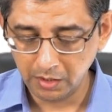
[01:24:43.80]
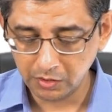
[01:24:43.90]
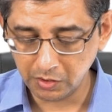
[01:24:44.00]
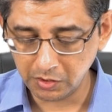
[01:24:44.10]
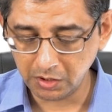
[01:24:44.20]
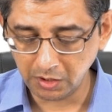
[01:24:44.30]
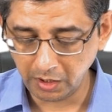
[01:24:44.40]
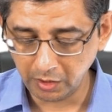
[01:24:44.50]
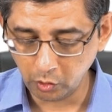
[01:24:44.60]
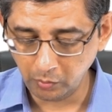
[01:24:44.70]
Cystic
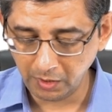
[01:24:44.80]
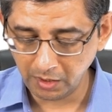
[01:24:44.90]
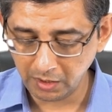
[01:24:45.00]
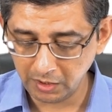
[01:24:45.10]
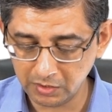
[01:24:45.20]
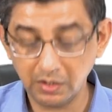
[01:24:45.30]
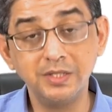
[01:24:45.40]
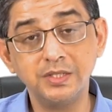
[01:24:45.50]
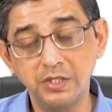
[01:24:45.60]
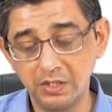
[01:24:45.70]
hygroma is a
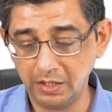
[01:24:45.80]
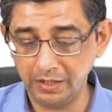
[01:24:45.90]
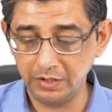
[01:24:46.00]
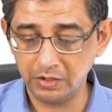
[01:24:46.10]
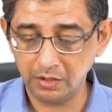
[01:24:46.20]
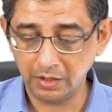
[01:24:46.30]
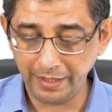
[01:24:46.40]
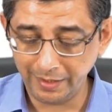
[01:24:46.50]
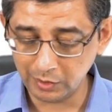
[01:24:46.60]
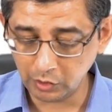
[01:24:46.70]
cystic lesion
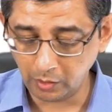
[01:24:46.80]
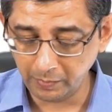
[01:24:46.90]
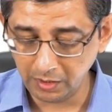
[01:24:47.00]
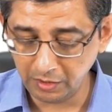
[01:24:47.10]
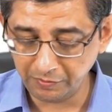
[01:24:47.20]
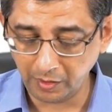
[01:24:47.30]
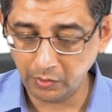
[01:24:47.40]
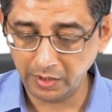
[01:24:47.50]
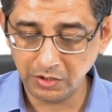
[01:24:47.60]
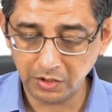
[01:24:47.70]
and is commonly
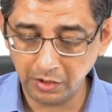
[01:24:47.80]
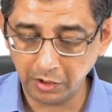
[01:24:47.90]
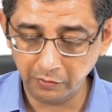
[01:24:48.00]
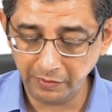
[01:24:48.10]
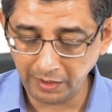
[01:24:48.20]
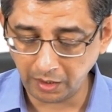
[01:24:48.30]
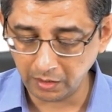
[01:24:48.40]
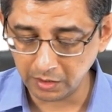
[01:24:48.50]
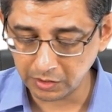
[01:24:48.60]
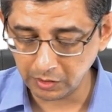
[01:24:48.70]
found in children with
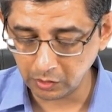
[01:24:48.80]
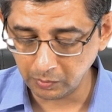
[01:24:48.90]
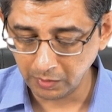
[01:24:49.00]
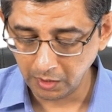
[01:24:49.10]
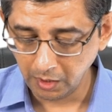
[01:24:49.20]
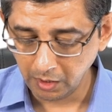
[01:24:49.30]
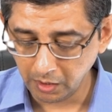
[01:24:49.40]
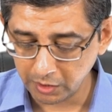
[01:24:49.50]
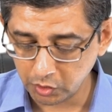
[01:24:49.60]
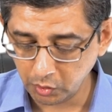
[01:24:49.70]
Turner syndrome.
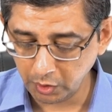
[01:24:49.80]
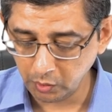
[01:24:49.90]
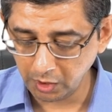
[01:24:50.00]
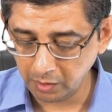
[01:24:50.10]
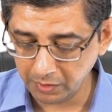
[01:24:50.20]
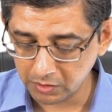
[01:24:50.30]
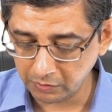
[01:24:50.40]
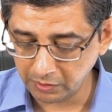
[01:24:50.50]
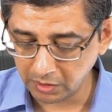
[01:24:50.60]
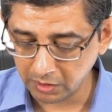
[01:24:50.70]
I showed you an image
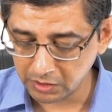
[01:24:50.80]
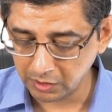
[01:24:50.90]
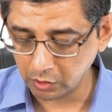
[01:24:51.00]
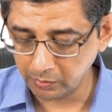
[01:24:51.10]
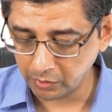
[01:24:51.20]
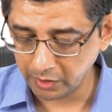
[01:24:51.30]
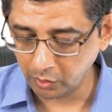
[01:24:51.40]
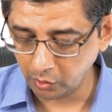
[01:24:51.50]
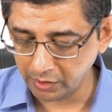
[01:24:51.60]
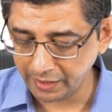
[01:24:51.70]
of Turner syndrome today
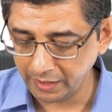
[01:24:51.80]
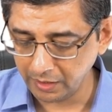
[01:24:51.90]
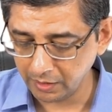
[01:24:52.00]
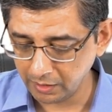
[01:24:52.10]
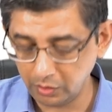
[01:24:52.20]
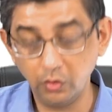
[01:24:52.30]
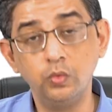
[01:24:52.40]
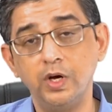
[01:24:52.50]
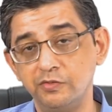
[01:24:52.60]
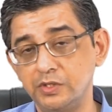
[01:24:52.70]
already.
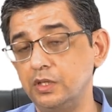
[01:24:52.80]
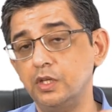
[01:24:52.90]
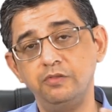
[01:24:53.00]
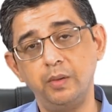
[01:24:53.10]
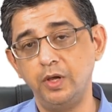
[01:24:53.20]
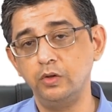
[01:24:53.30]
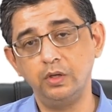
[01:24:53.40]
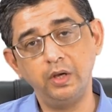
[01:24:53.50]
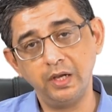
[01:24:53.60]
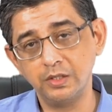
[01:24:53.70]
You have seen the webbing of the
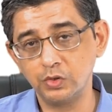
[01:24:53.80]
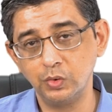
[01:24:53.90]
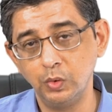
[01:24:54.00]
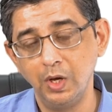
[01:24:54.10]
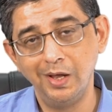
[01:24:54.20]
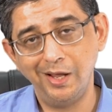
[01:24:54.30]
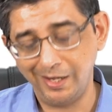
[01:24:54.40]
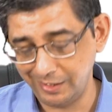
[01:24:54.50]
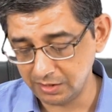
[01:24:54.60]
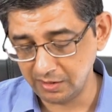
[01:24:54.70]
neck. So
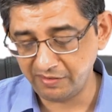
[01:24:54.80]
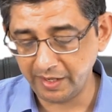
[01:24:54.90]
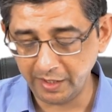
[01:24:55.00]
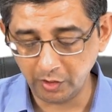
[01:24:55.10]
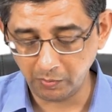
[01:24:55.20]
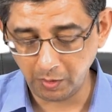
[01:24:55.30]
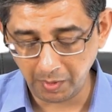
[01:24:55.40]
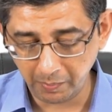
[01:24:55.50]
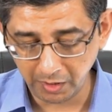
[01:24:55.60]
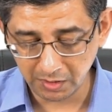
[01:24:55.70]
additional finding to be
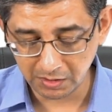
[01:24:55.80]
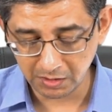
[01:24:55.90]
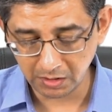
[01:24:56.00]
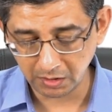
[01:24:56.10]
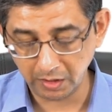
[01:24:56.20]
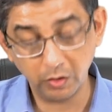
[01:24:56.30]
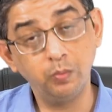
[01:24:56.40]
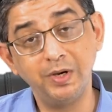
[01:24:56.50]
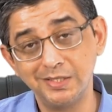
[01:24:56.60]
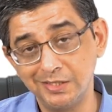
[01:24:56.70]
remembered is cystic
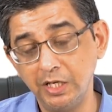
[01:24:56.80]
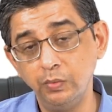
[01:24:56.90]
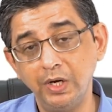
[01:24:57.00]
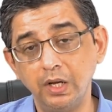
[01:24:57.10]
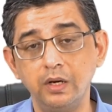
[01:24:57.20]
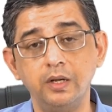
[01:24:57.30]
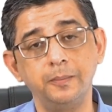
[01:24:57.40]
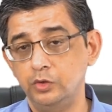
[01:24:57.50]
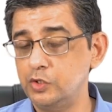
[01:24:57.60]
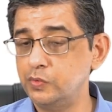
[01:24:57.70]
hygroma is seen with Turner.
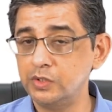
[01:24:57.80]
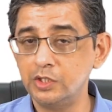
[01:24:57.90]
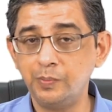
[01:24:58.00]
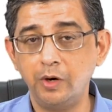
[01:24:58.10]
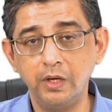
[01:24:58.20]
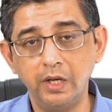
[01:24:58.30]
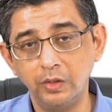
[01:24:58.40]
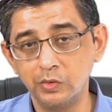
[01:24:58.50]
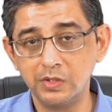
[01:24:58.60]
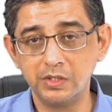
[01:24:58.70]
This was a spot
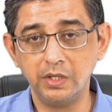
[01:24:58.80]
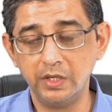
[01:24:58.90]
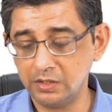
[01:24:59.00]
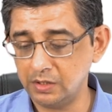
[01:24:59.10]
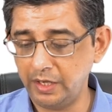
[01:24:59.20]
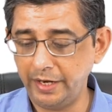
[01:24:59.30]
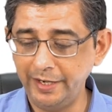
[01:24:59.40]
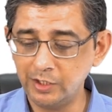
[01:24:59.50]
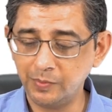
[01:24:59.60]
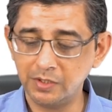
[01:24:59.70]
diagnosis guys.
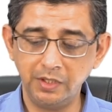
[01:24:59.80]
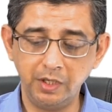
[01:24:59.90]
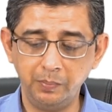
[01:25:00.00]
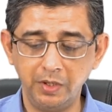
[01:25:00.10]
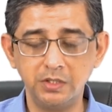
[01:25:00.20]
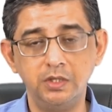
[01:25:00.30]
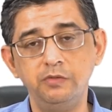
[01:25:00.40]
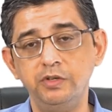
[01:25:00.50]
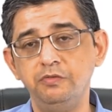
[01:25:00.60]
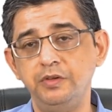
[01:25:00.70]
AIDS positive patient
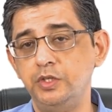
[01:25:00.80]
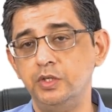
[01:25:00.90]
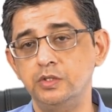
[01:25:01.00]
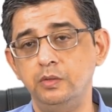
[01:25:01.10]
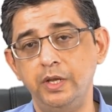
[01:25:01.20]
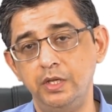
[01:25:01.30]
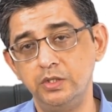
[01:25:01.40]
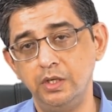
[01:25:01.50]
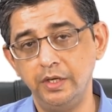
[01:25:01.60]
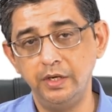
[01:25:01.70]
with features of
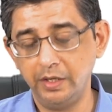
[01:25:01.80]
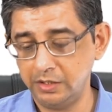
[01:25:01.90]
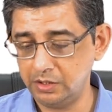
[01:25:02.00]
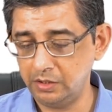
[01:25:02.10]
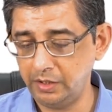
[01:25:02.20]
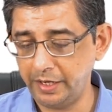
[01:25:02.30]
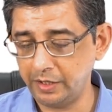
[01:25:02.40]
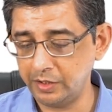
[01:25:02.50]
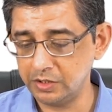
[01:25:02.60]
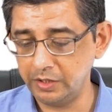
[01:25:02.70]
meningeal irritation, neck
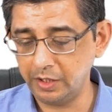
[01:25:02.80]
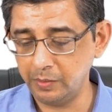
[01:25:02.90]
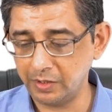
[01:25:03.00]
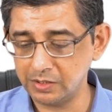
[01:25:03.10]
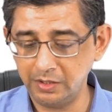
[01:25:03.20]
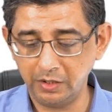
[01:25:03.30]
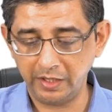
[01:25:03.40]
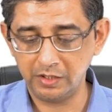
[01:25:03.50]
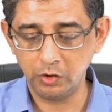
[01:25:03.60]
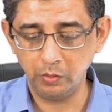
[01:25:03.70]
rigidity present tells